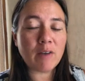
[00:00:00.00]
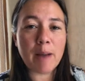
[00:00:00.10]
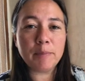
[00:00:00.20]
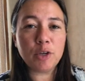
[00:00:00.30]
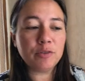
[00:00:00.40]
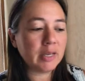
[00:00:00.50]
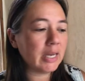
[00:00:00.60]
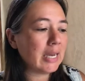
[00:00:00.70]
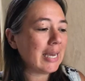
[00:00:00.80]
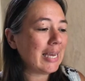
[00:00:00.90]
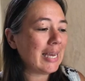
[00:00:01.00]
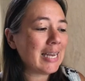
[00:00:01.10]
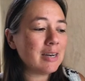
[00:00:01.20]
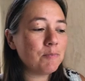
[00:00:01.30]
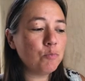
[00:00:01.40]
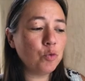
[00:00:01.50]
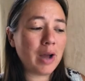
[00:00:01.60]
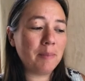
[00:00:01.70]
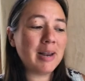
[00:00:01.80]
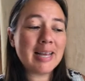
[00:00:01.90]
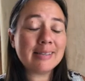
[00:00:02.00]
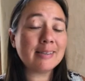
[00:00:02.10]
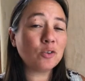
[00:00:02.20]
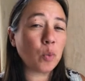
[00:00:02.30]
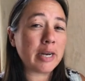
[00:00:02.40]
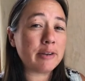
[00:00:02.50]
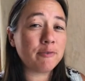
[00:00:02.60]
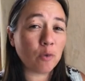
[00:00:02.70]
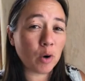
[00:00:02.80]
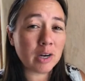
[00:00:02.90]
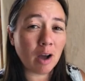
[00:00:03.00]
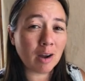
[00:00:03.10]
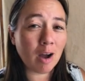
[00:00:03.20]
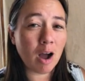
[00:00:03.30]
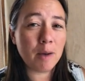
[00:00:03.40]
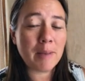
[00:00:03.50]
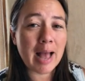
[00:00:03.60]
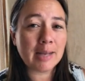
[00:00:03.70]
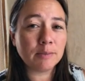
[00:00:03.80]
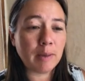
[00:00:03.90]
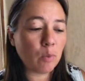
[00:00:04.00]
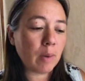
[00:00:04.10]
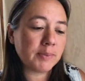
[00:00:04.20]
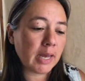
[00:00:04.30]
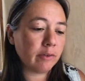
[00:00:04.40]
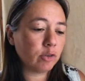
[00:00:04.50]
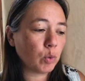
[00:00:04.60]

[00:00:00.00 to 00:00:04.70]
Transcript: off, I'm using inmuebles24.com as my website of